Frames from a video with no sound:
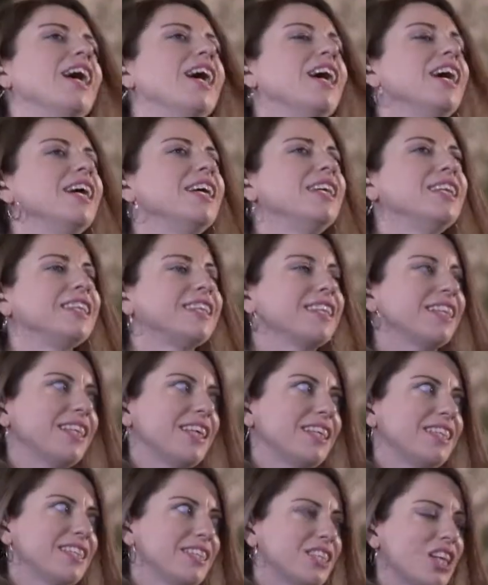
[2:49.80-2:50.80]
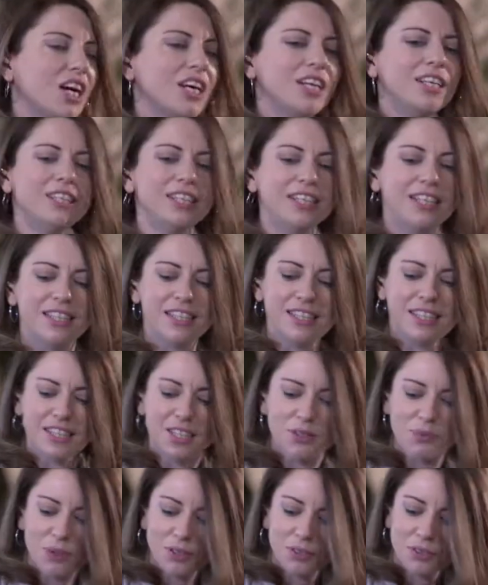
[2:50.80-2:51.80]
And let's start. Let's
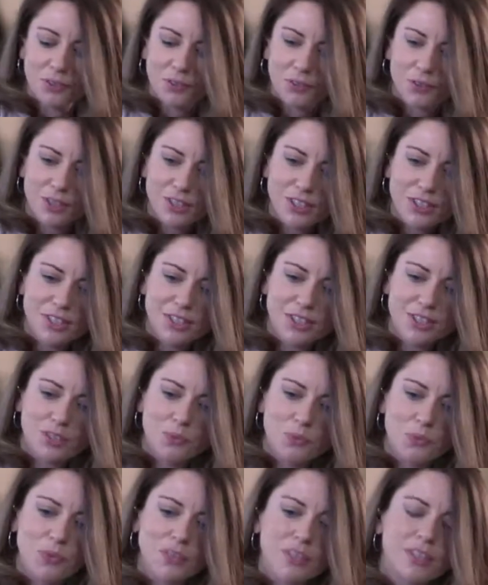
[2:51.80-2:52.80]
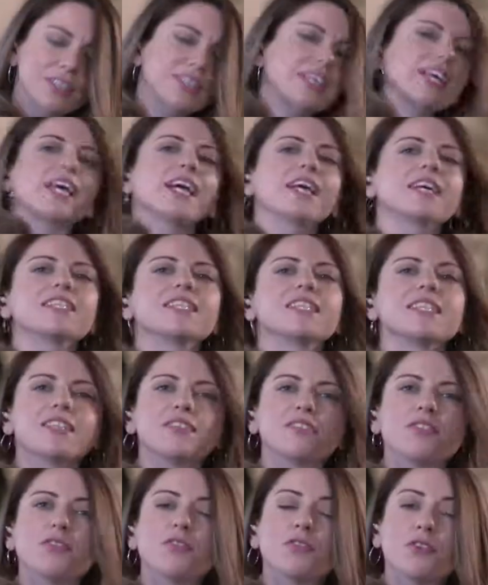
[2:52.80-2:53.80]
see what the first word is.
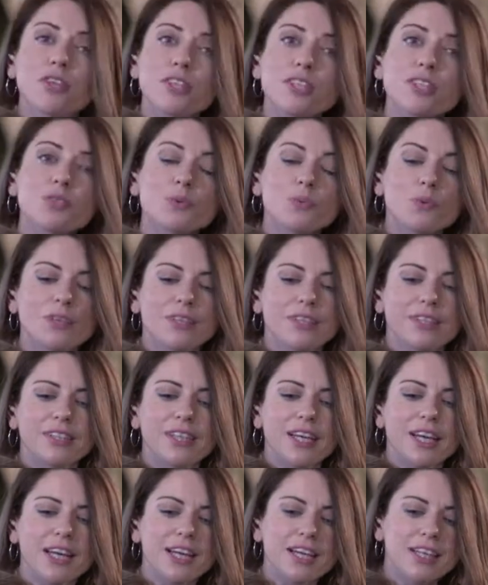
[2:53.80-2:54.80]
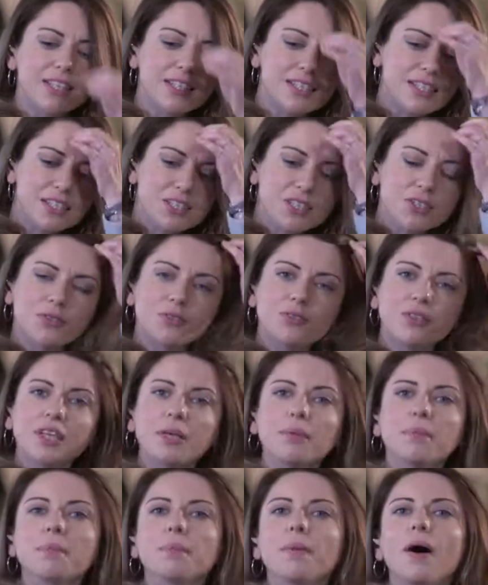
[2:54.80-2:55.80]
The first word is to
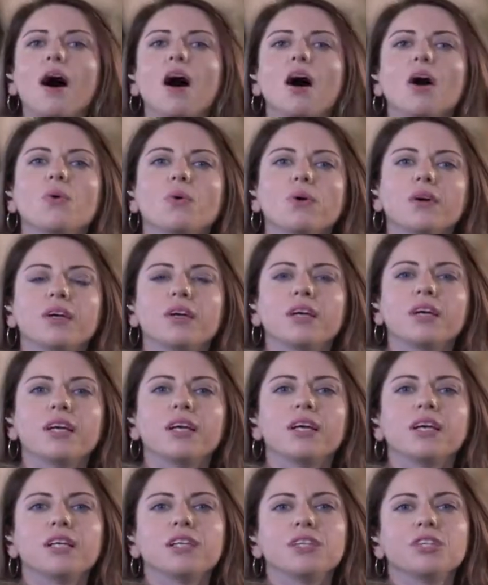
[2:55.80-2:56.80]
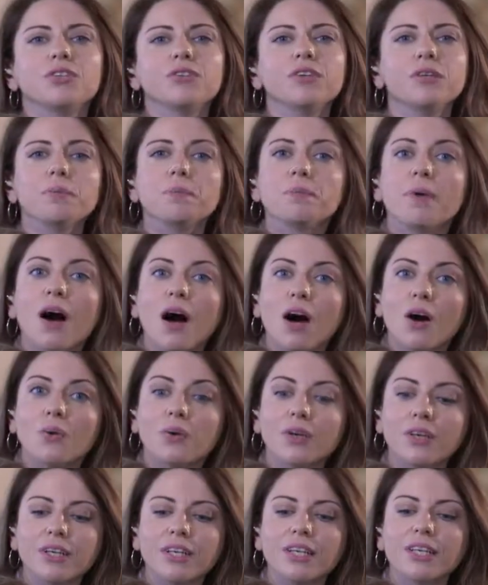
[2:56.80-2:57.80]
empower. To
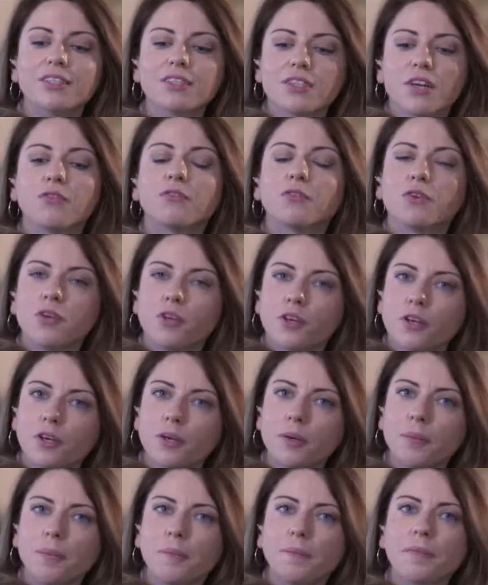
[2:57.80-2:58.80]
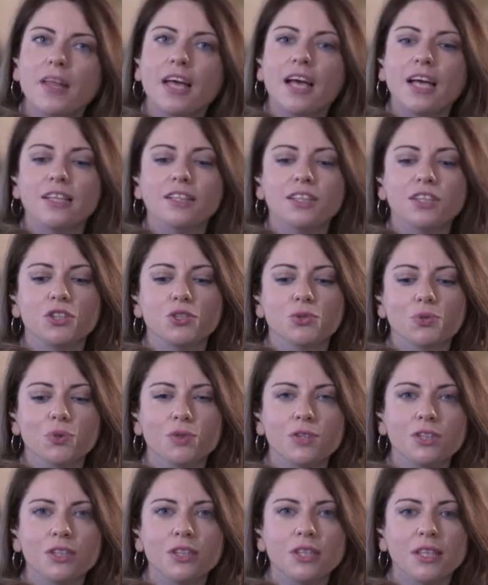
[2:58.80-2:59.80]
empower is a verb, and in
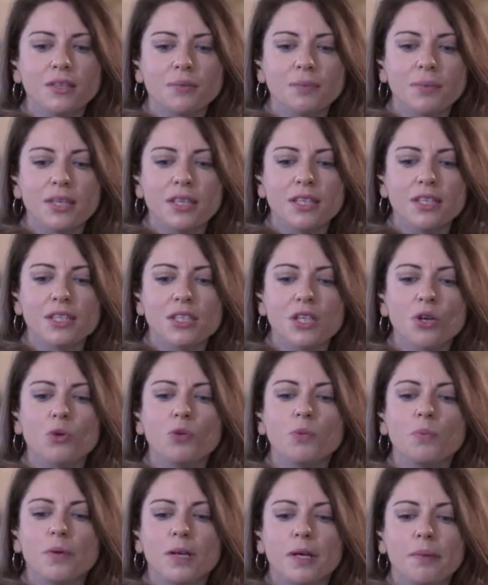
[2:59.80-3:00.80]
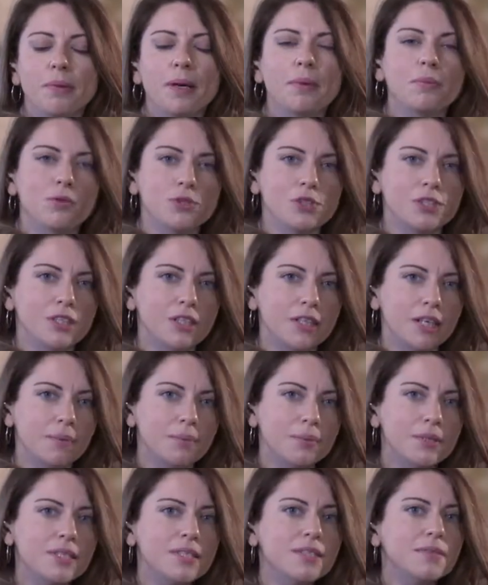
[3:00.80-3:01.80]
Georgian it means upleba
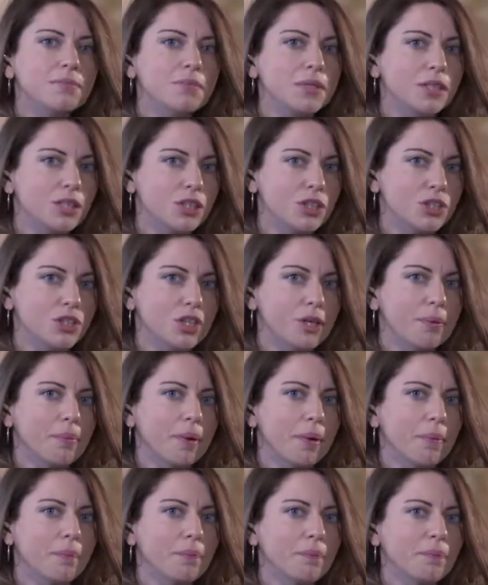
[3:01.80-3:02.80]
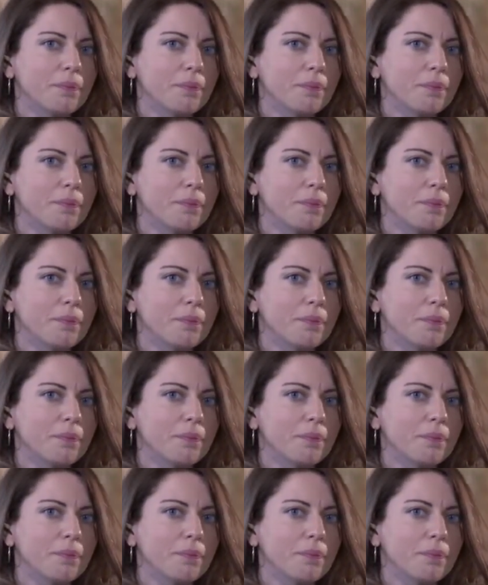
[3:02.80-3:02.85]
mosilebis minijeba.